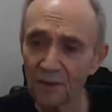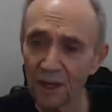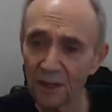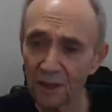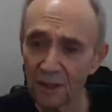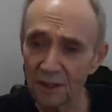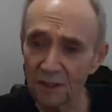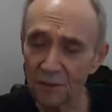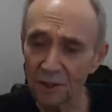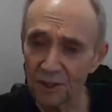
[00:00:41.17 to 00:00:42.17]
that
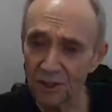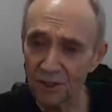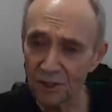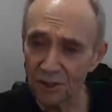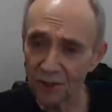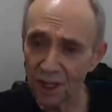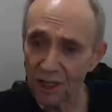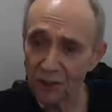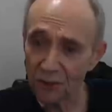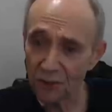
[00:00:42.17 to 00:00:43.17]
which is to
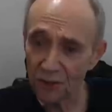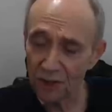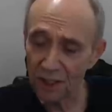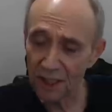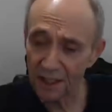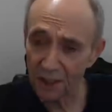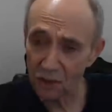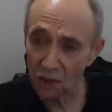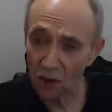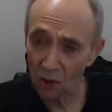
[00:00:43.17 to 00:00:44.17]
get
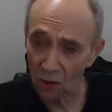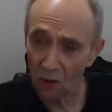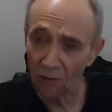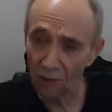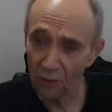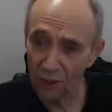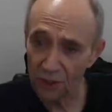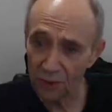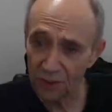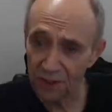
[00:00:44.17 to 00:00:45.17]
control over
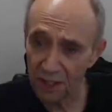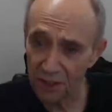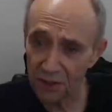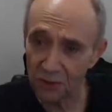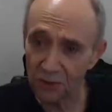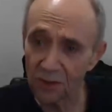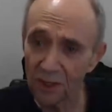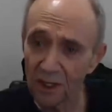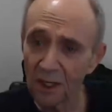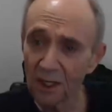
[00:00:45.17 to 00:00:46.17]
what you attend to
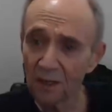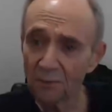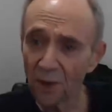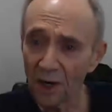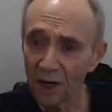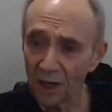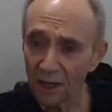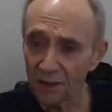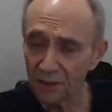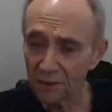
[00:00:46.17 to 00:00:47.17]

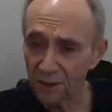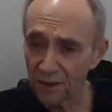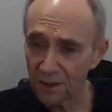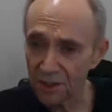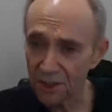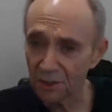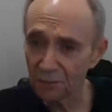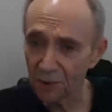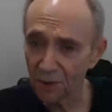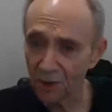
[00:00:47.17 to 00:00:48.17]
by the
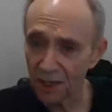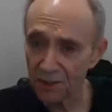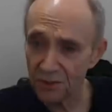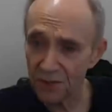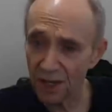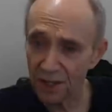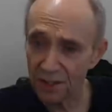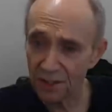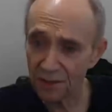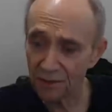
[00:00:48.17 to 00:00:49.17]
simple
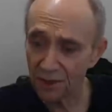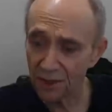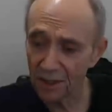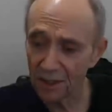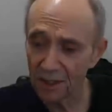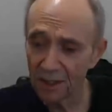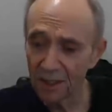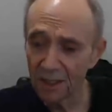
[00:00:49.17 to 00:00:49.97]
exercise of